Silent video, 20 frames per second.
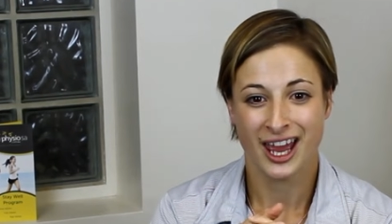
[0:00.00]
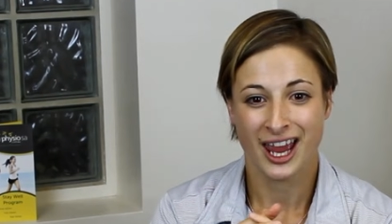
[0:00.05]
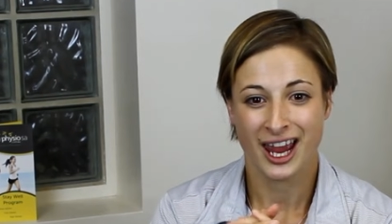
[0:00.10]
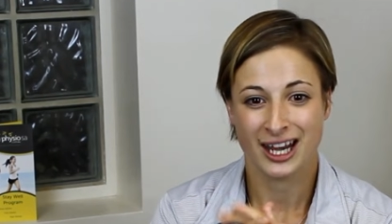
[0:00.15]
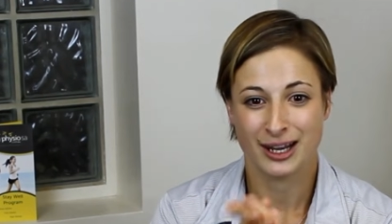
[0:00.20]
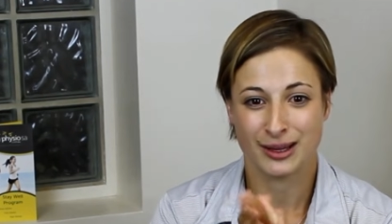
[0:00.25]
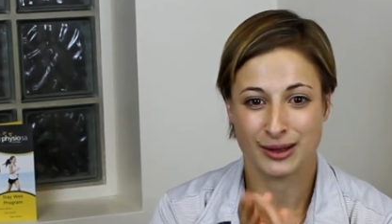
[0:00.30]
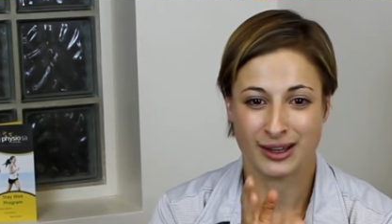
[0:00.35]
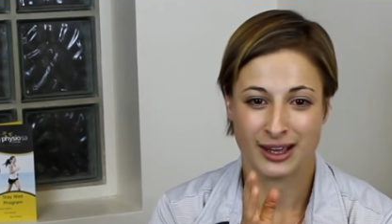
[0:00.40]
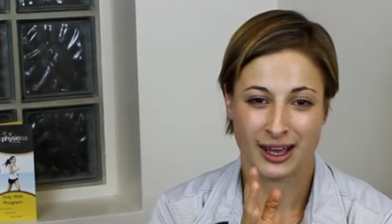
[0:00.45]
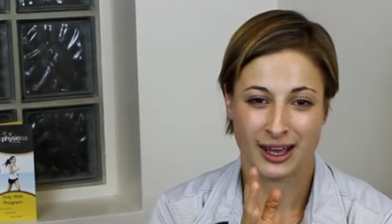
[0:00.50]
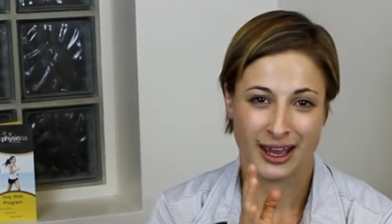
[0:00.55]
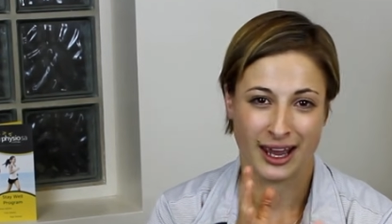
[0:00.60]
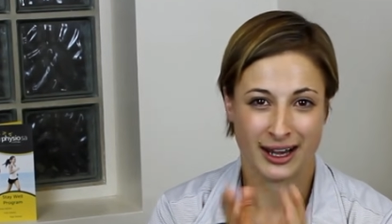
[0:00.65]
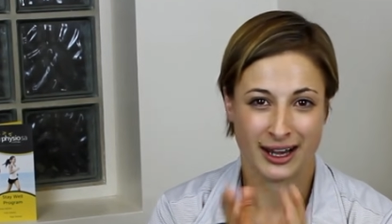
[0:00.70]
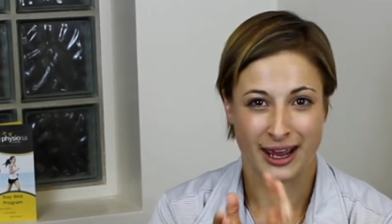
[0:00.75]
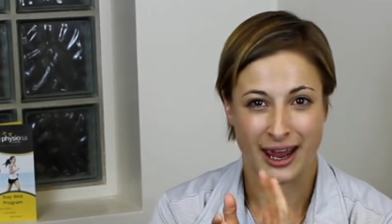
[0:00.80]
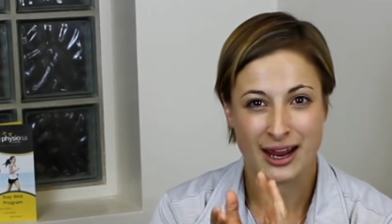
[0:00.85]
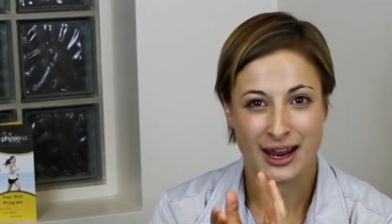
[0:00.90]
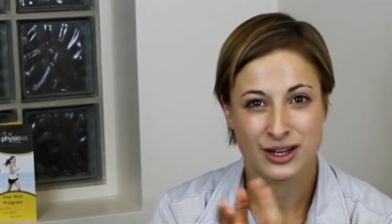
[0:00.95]
any
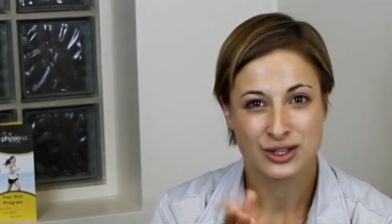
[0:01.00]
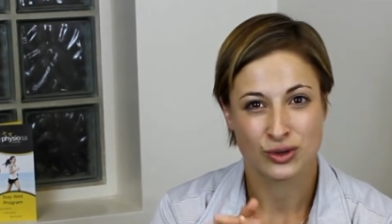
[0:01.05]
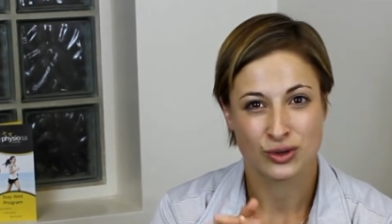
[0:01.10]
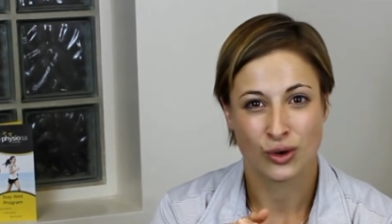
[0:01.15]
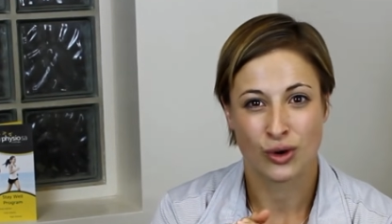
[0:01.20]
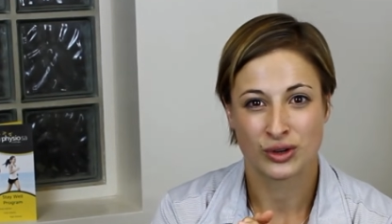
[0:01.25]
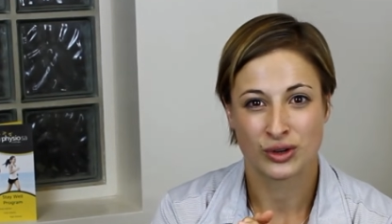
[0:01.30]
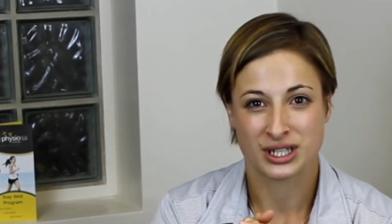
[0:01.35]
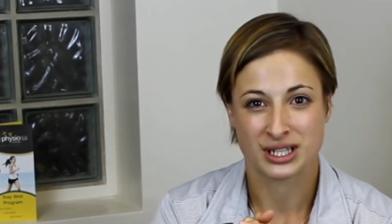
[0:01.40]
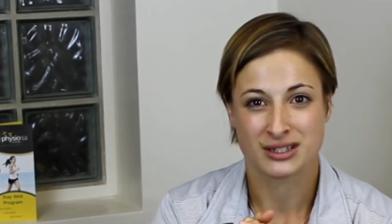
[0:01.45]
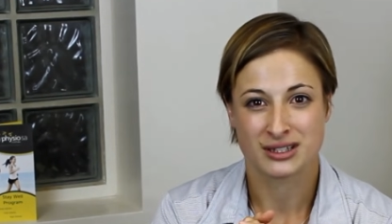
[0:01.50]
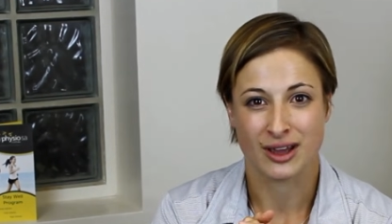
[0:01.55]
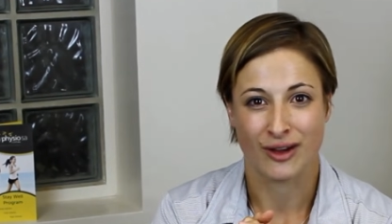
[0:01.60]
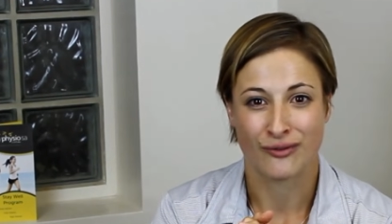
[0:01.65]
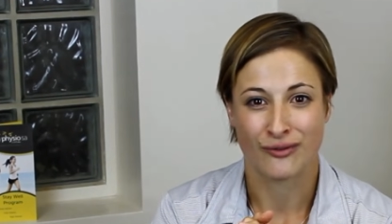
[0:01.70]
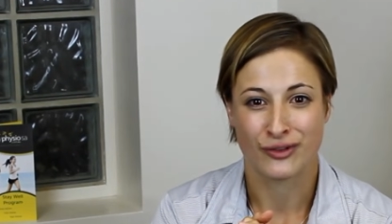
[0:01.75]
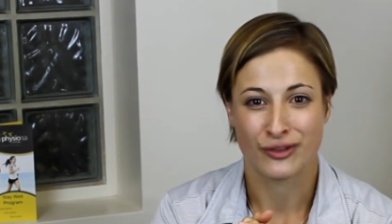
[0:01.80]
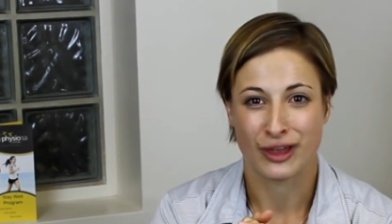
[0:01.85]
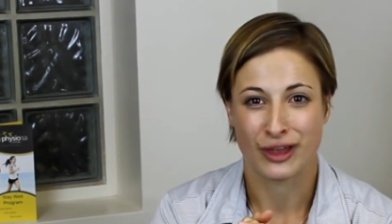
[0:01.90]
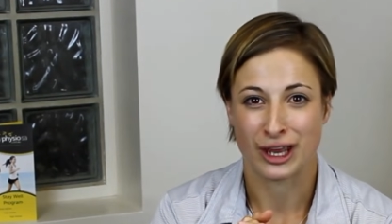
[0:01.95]
headaches or
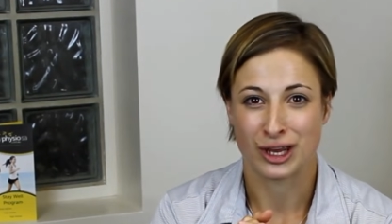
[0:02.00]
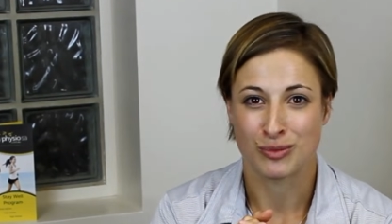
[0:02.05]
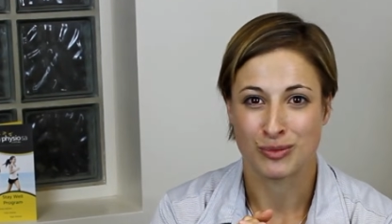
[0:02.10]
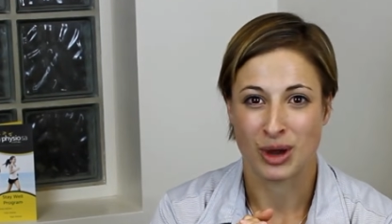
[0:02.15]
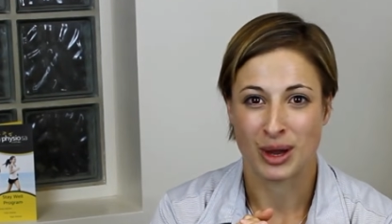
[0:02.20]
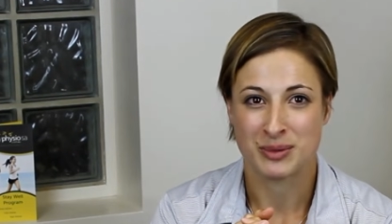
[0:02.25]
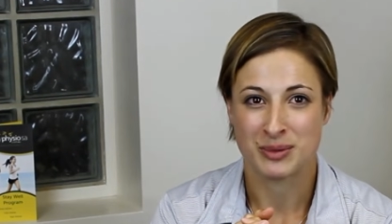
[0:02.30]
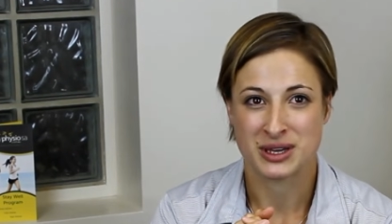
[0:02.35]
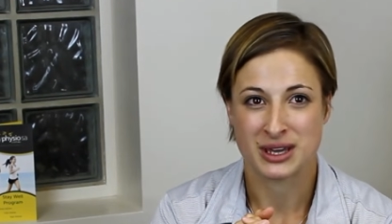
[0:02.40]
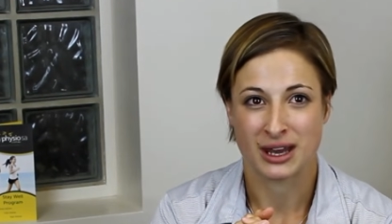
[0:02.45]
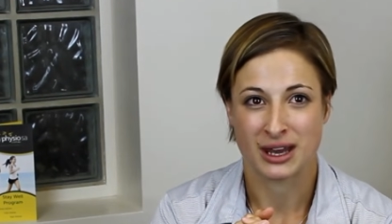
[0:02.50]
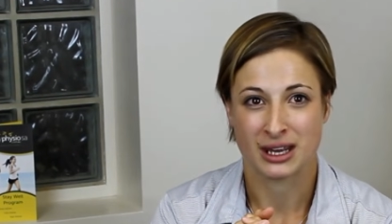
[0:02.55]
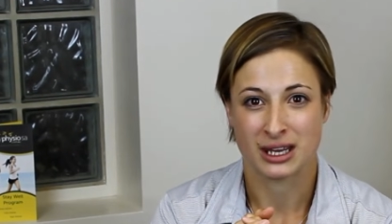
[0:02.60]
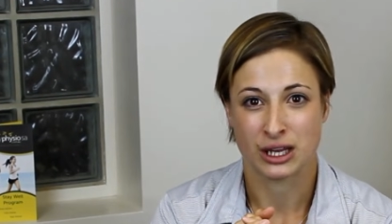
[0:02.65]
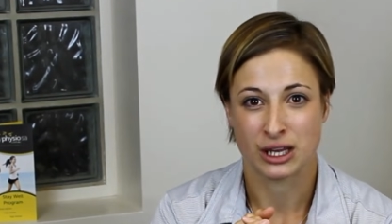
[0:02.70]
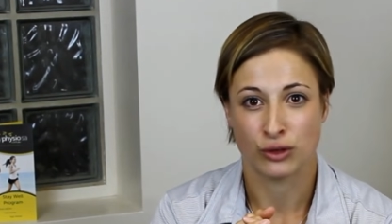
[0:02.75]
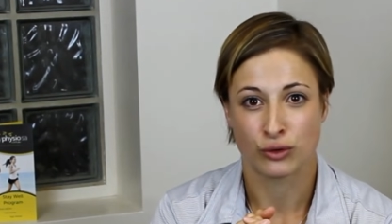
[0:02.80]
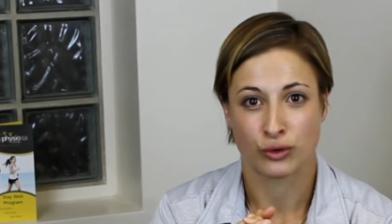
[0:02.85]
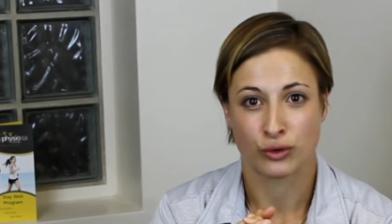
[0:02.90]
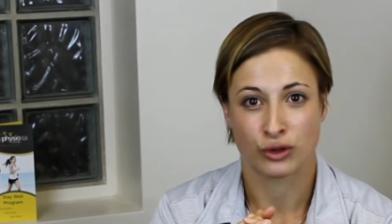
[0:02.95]
discomfort that you might be getting
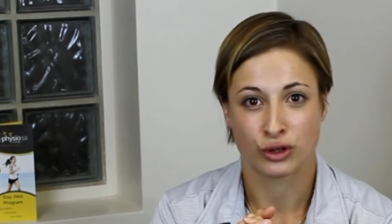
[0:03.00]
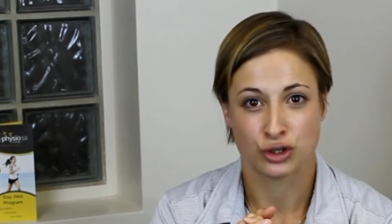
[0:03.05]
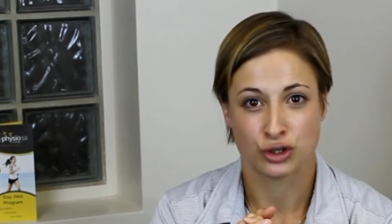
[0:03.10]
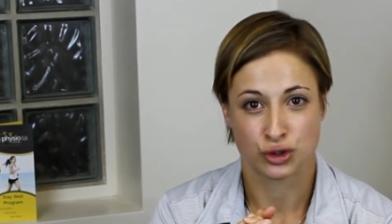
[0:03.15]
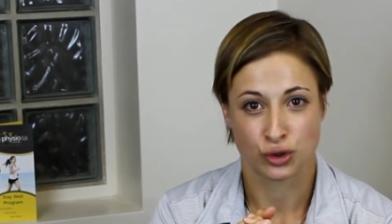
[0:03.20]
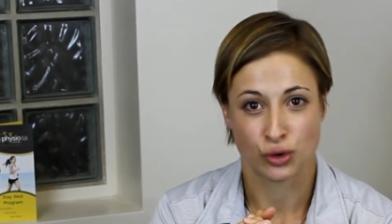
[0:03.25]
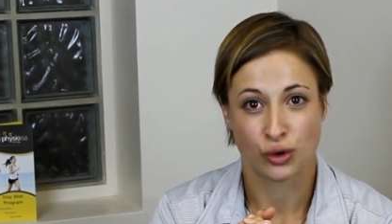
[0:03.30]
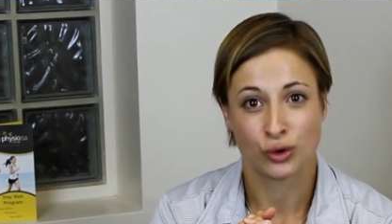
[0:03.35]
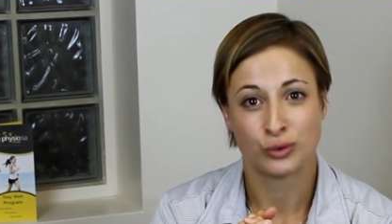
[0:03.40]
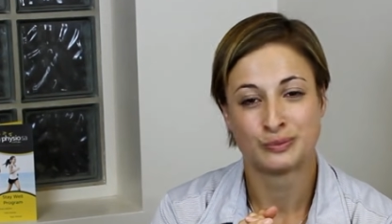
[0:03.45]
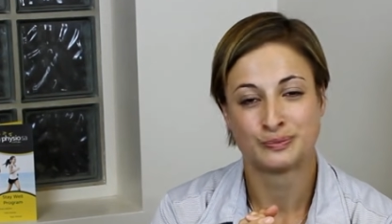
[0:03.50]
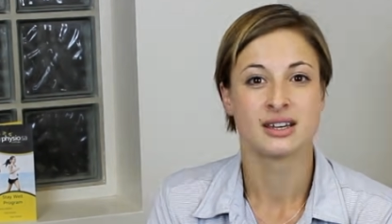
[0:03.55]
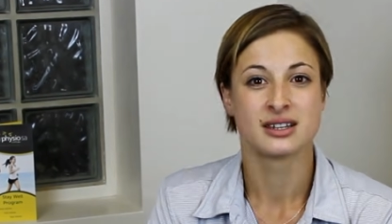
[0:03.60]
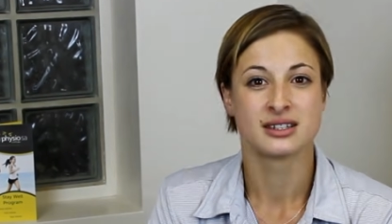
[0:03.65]
in through the jaw.